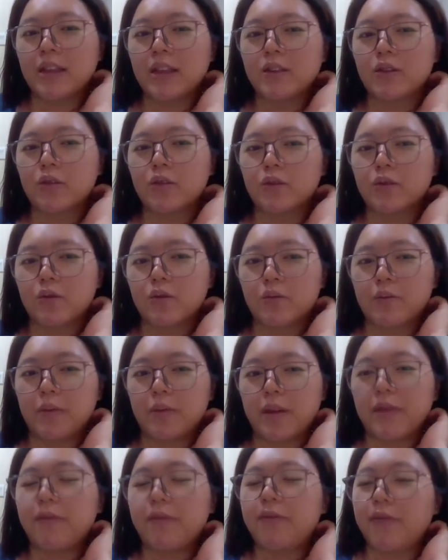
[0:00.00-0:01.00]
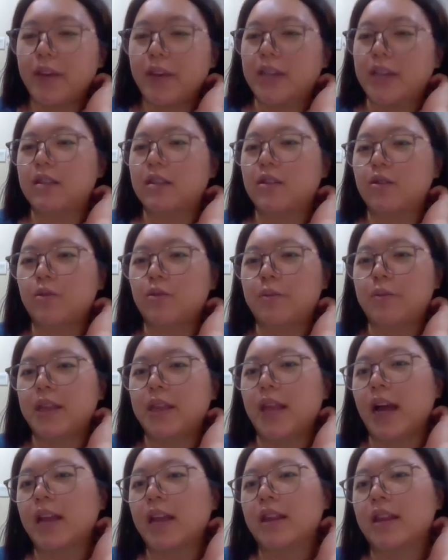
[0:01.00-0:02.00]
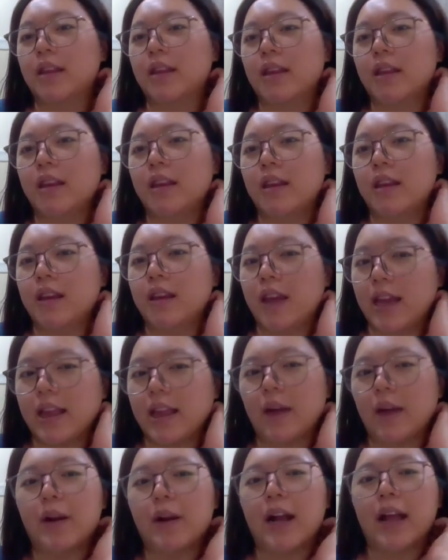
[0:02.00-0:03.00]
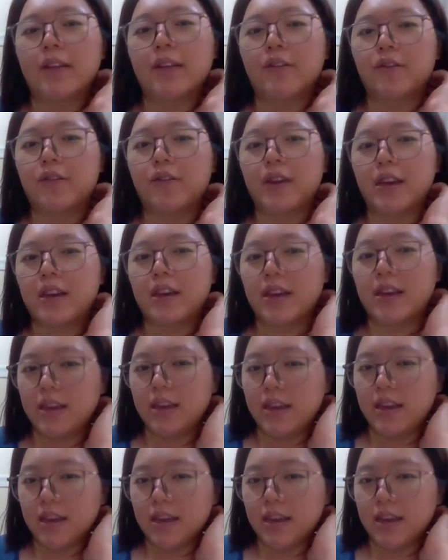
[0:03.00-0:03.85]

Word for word: things to be fixed to be done in our yeah. country.